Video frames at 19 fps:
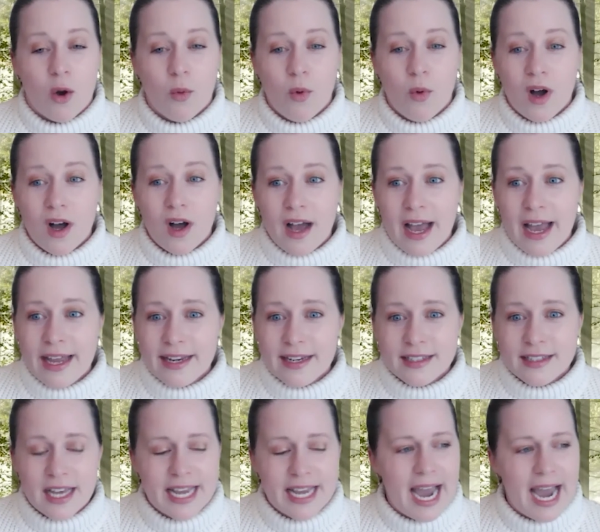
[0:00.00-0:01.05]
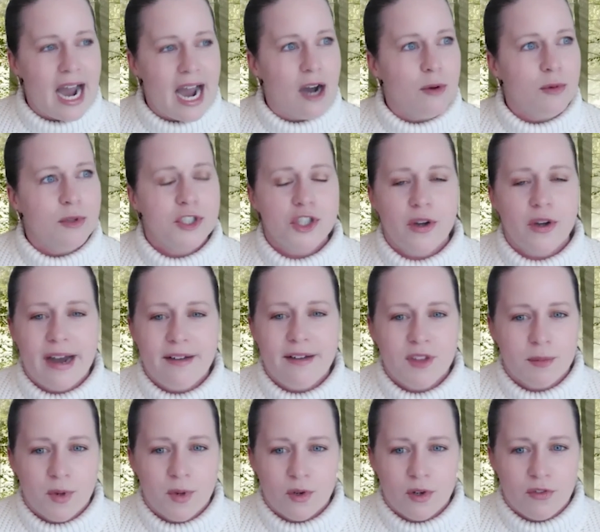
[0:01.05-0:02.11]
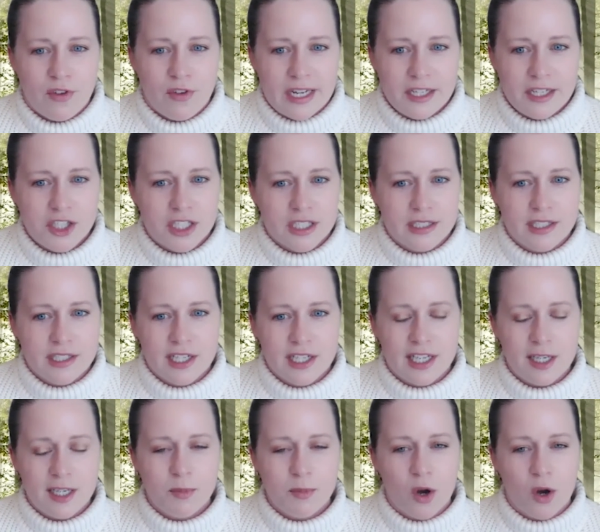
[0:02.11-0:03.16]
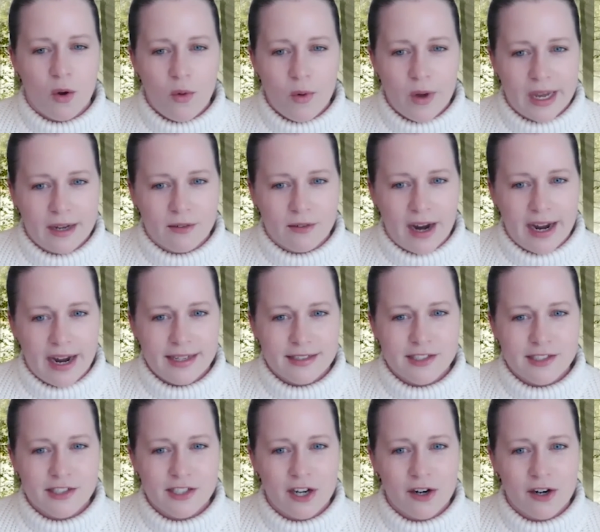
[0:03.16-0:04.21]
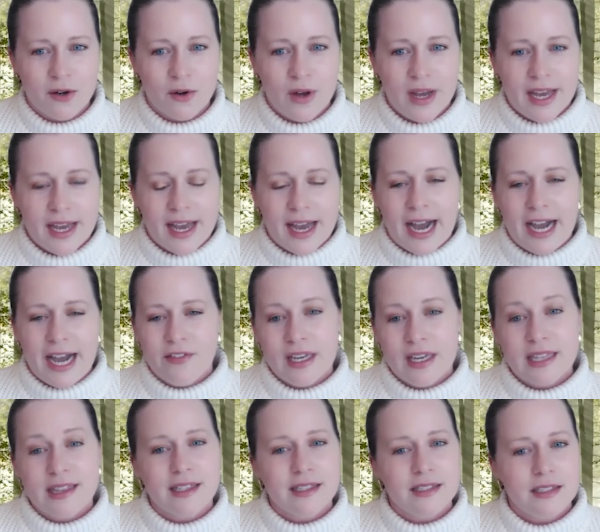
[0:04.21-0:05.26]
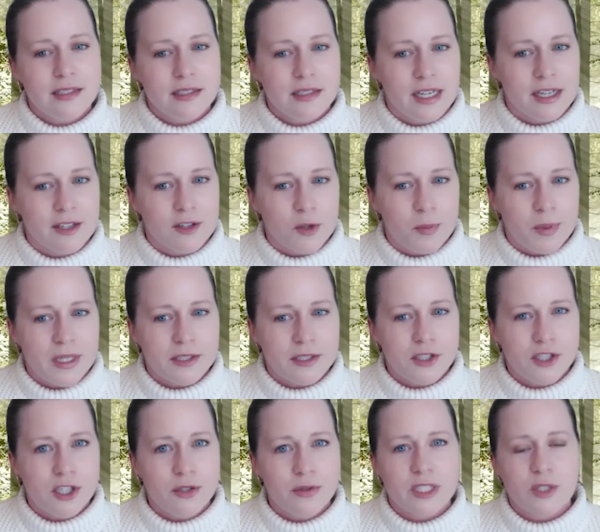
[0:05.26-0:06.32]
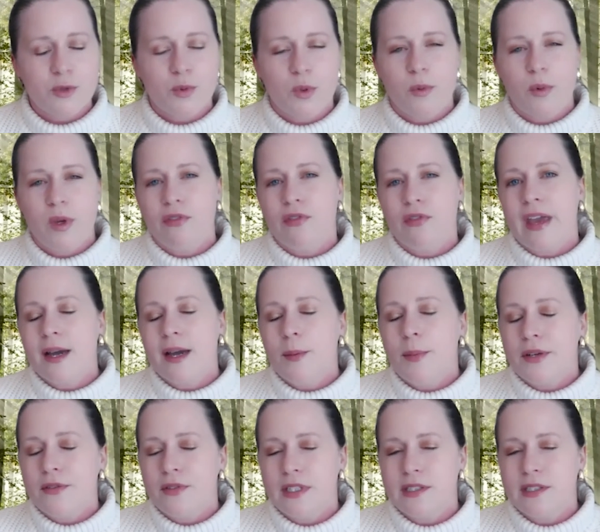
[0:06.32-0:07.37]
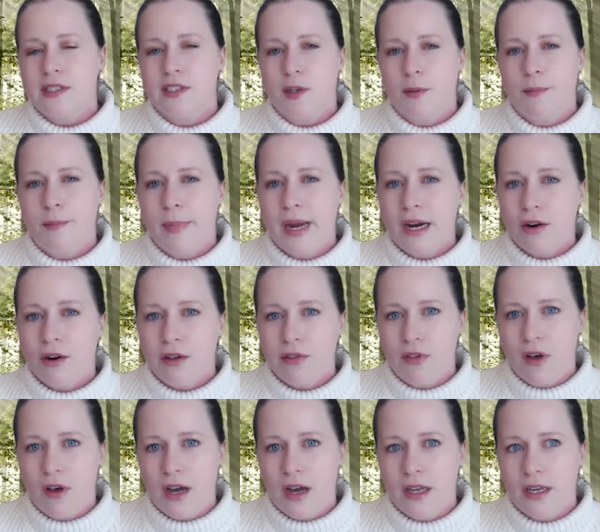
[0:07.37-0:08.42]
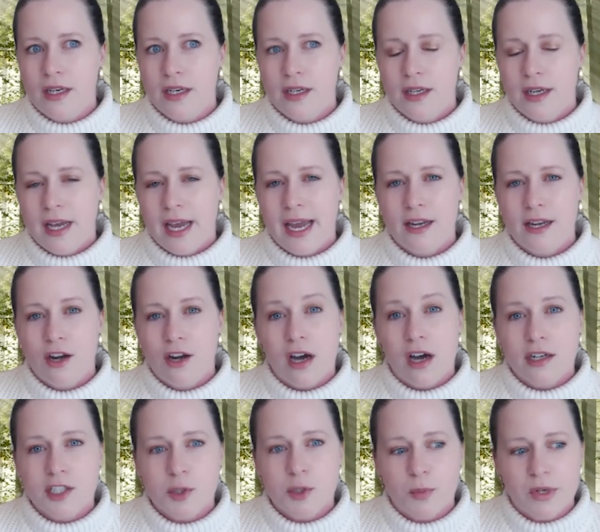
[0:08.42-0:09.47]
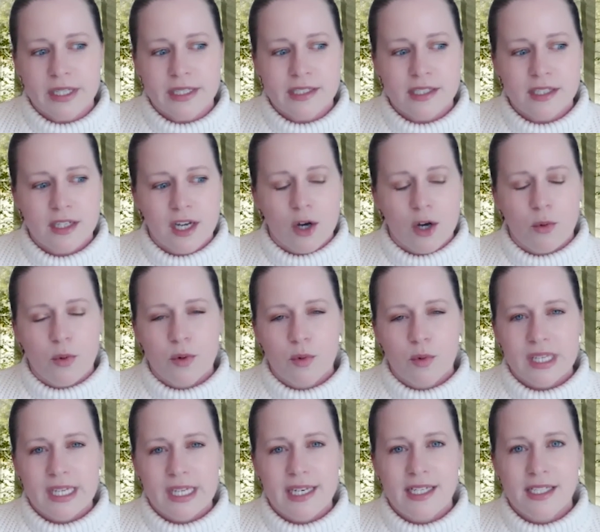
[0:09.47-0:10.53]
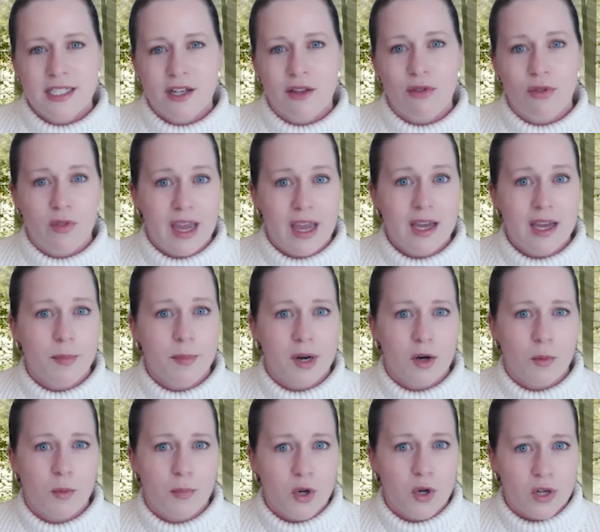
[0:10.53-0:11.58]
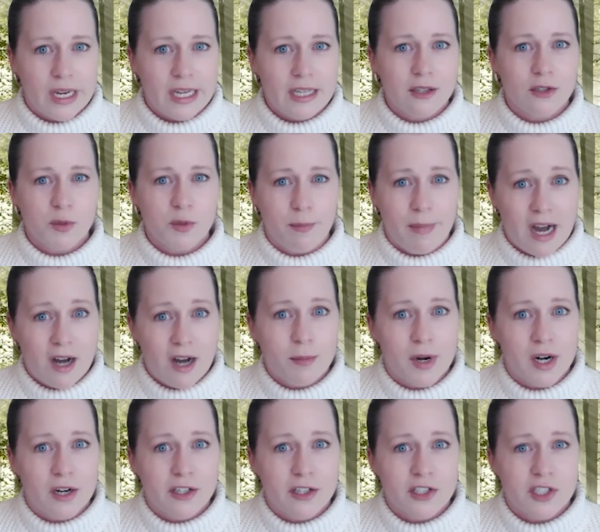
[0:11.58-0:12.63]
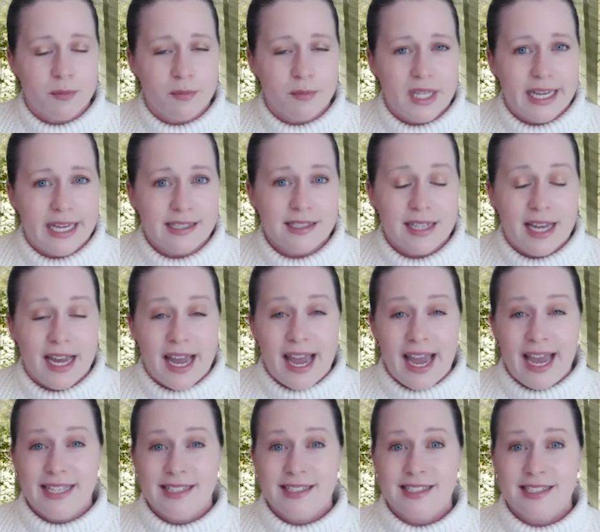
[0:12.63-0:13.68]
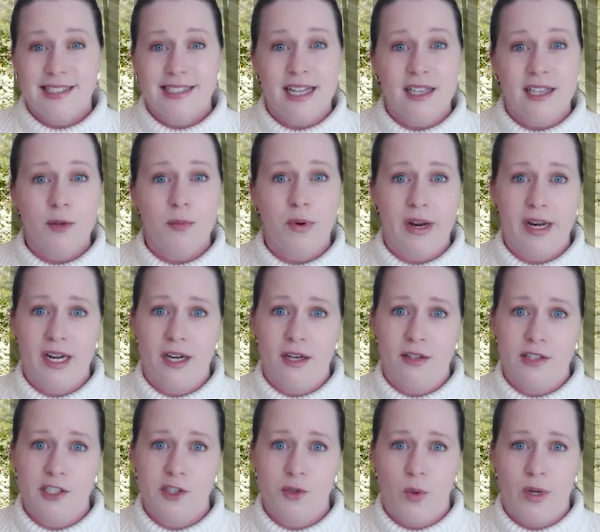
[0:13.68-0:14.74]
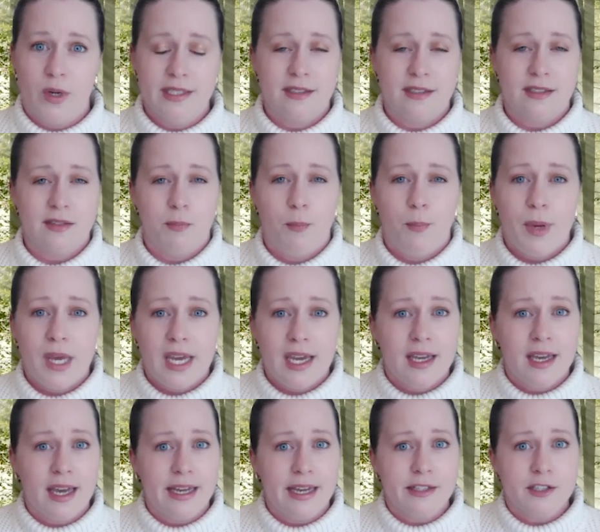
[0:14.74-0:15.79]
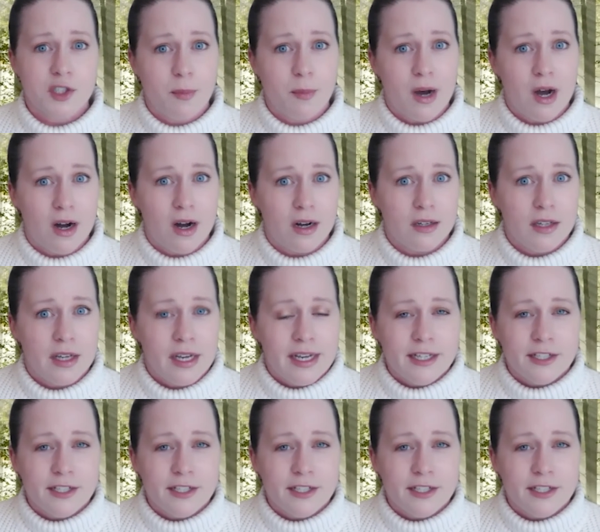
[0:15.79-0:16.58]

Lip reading: Well, and like, how would you have the motivation to keep going, right? So I think this is the other piece too, is when we think about this as a marathon and not a sprint, we really need to think about putting those mile markers in place and celebrating all these wins, big and small.